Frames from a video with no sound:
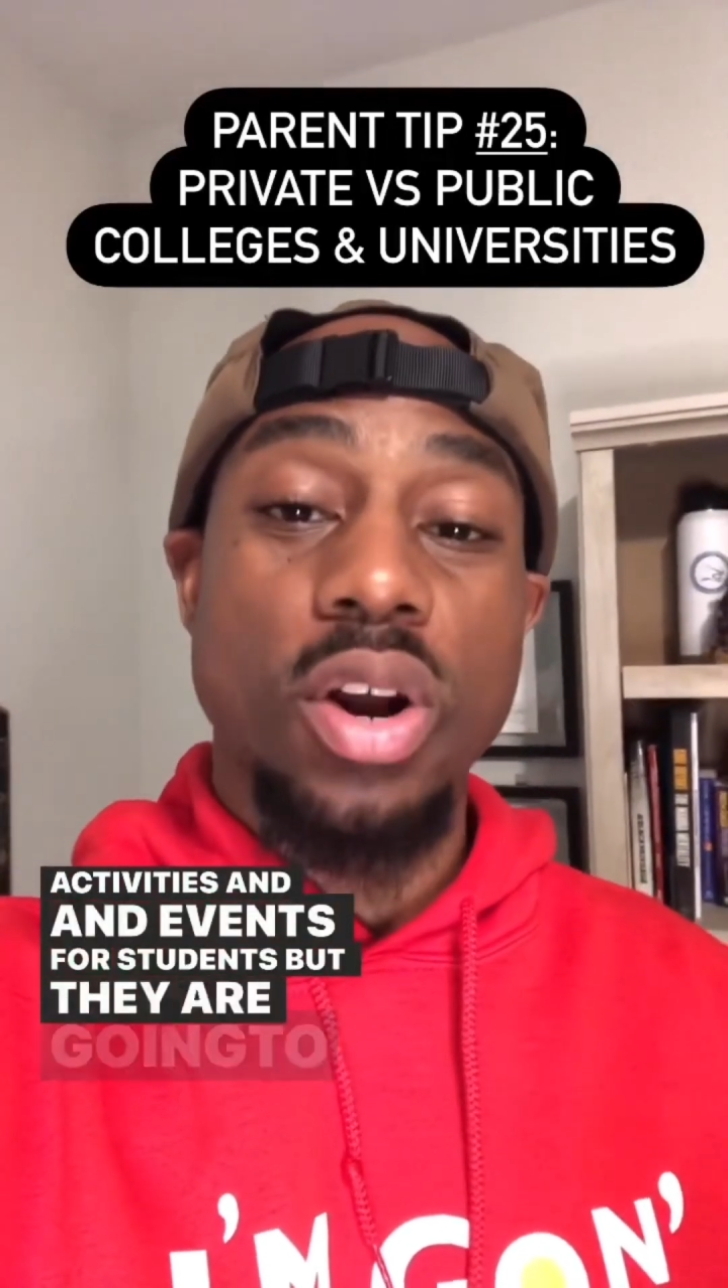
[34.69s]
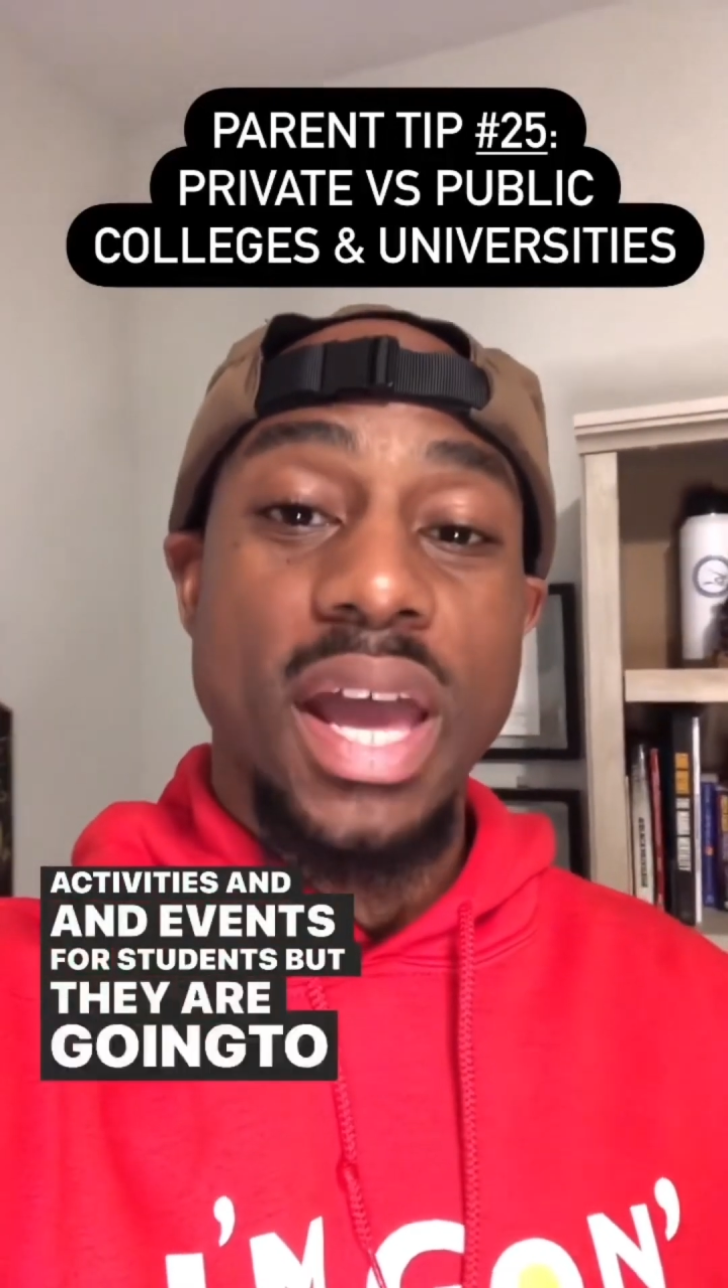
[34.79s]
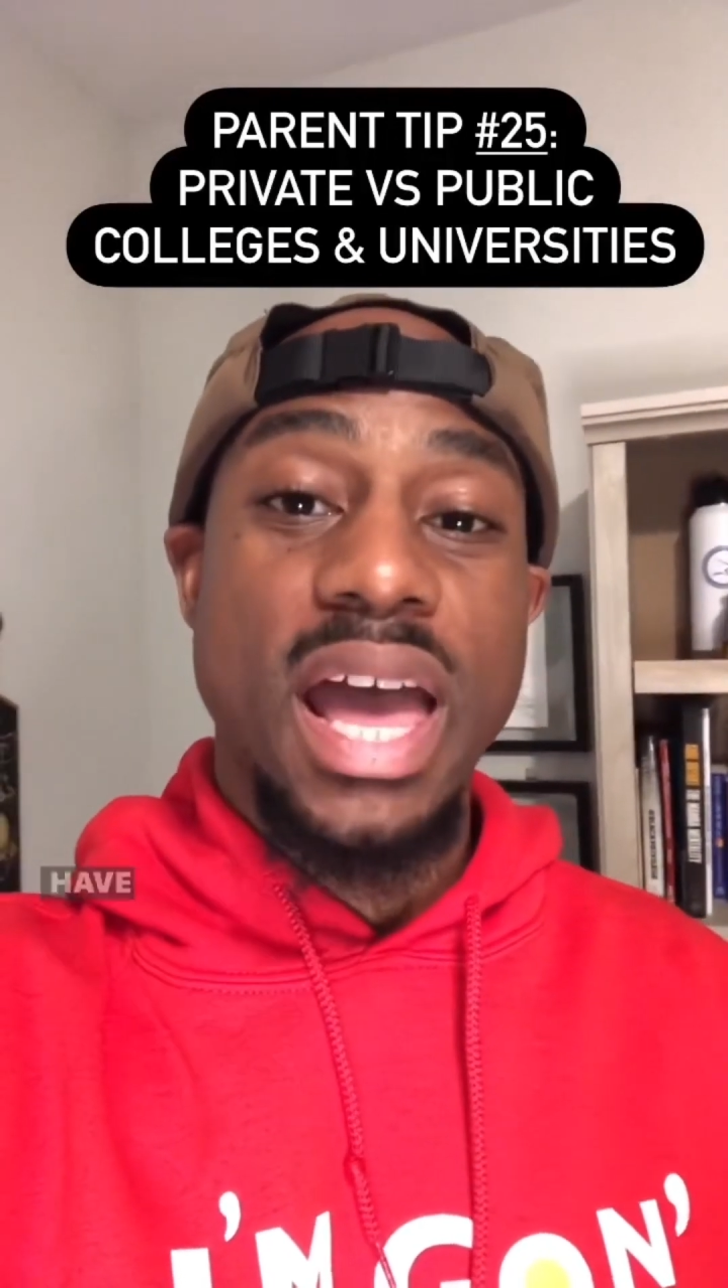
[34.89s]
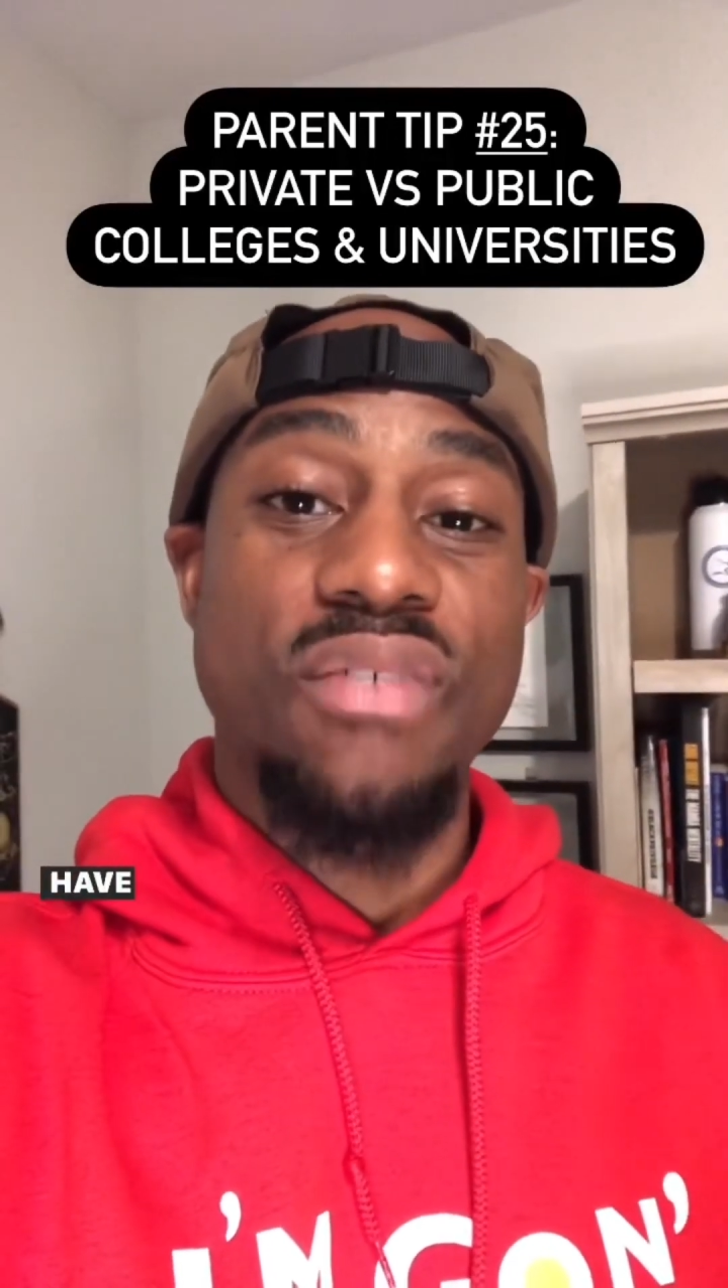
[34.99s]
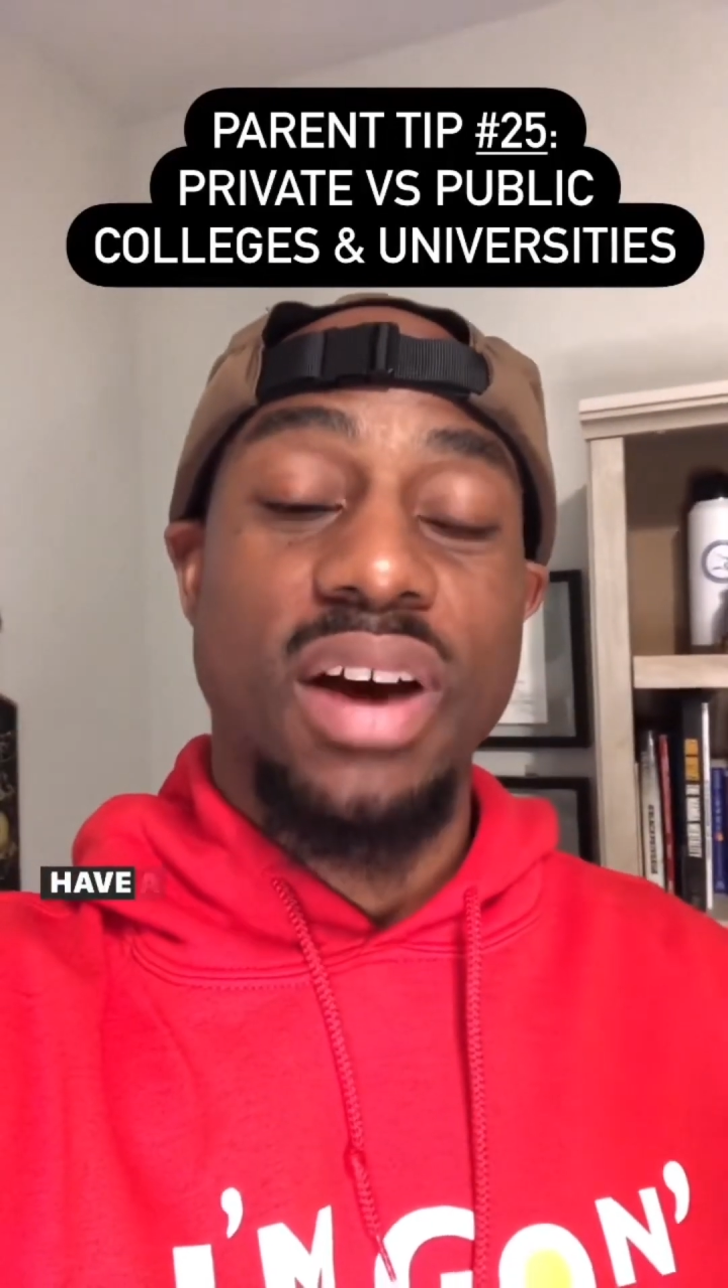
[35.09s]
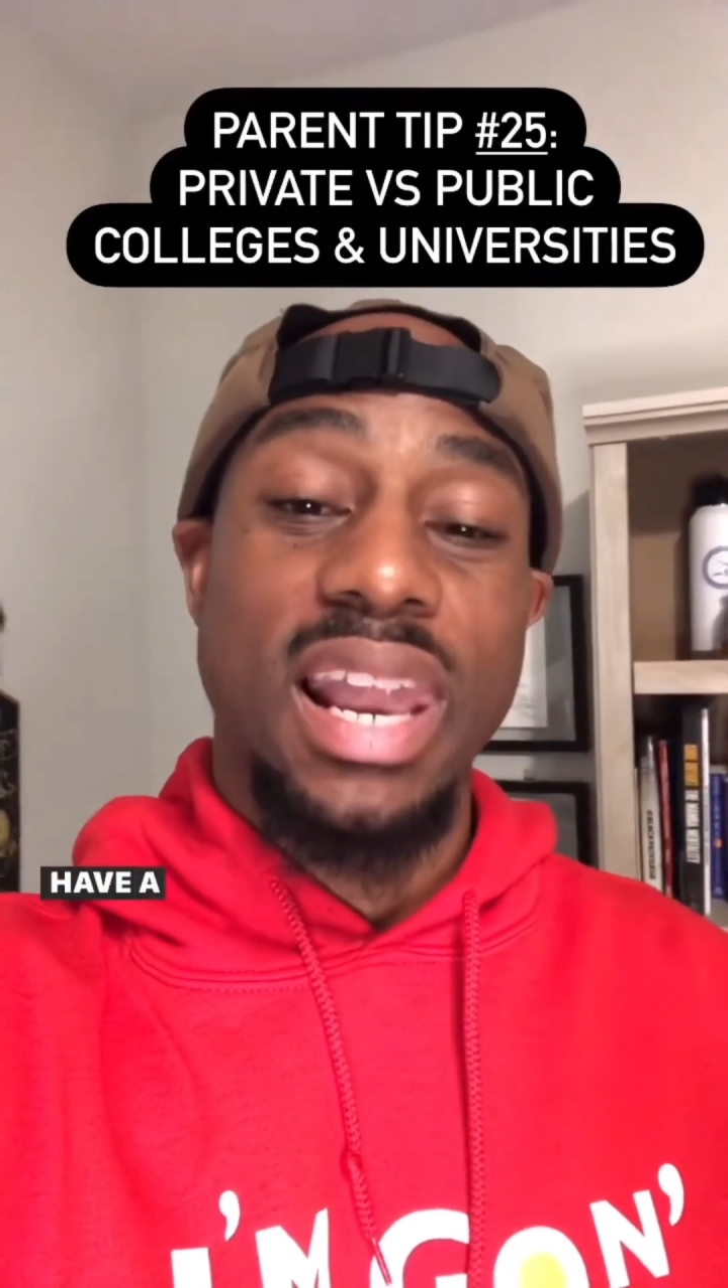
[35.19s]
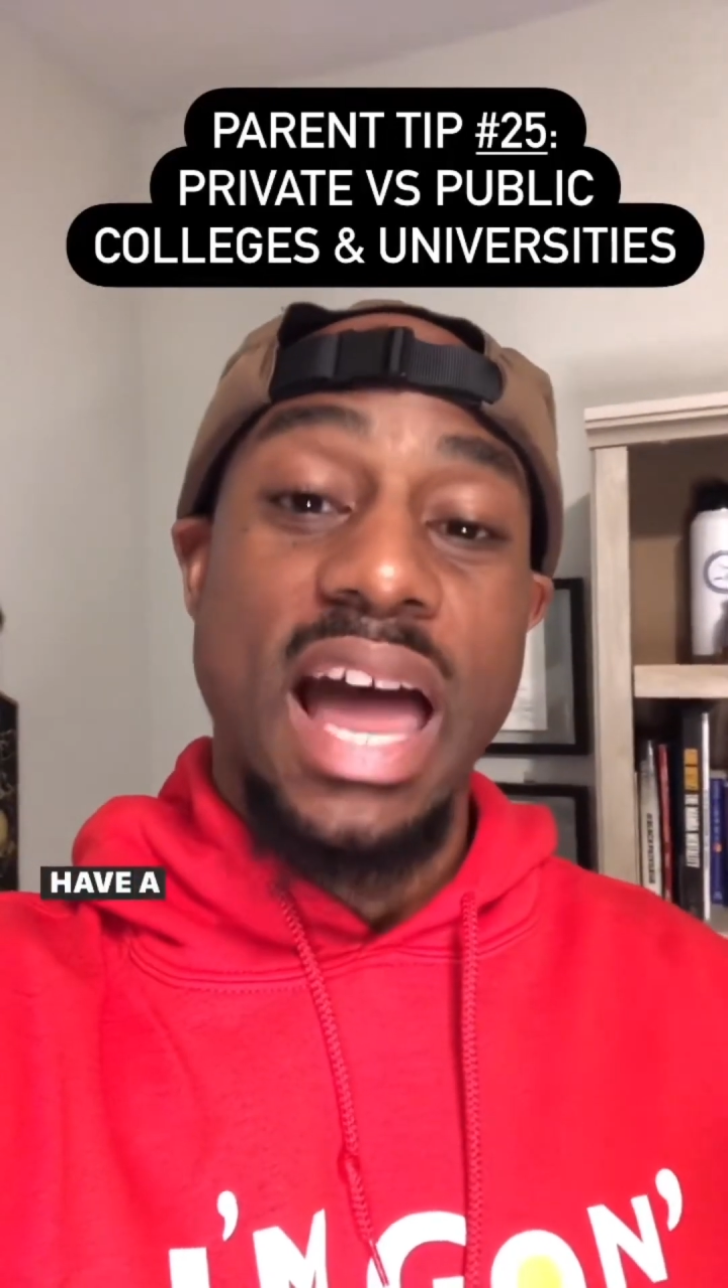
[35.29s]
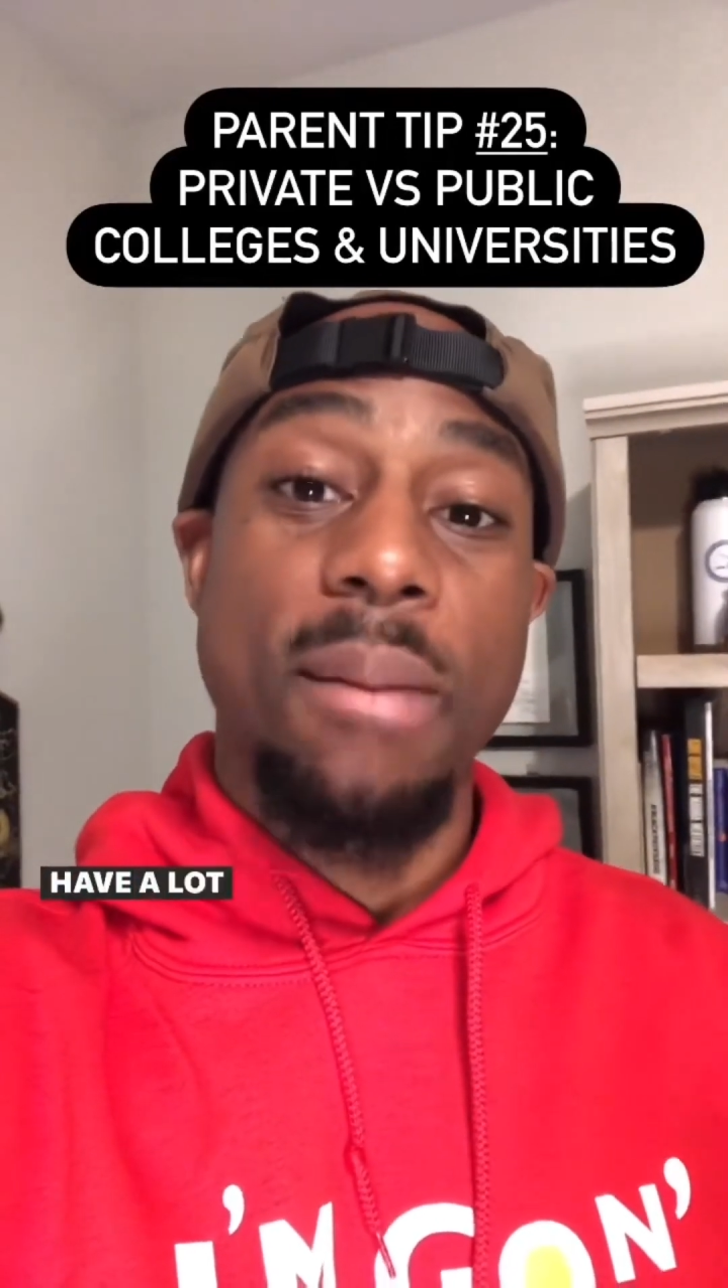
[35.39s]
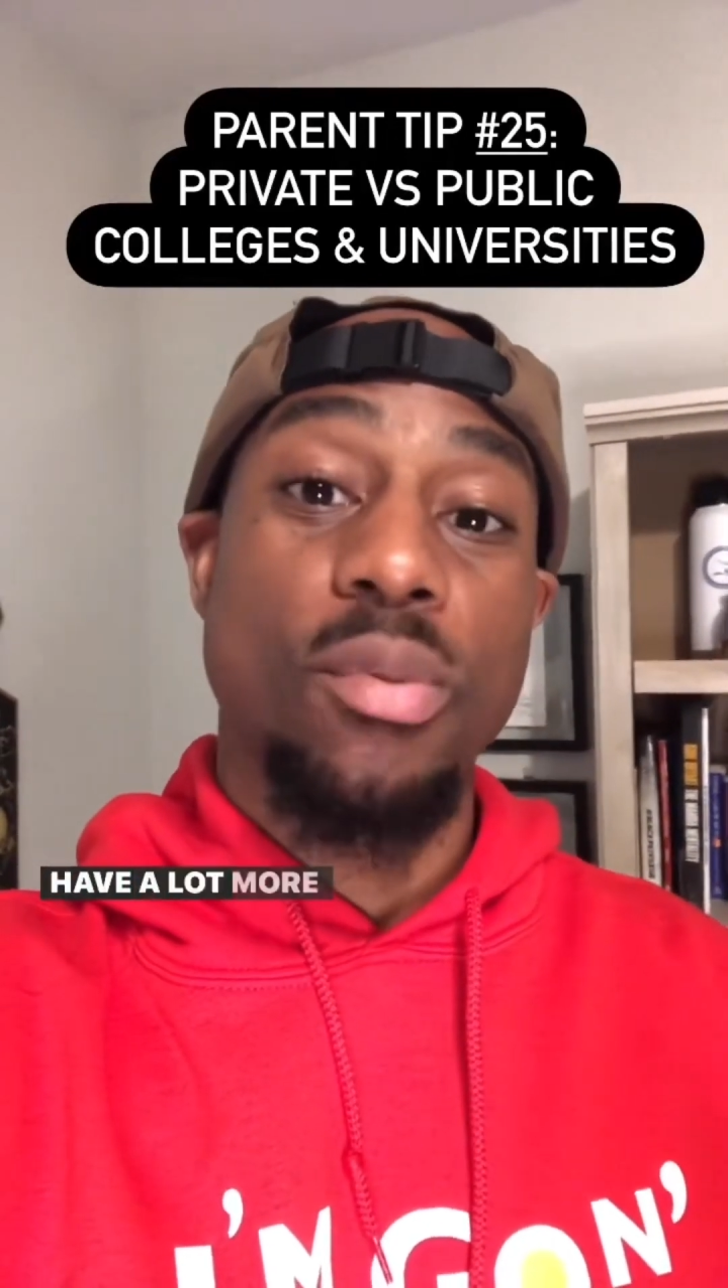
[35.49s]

to have a lot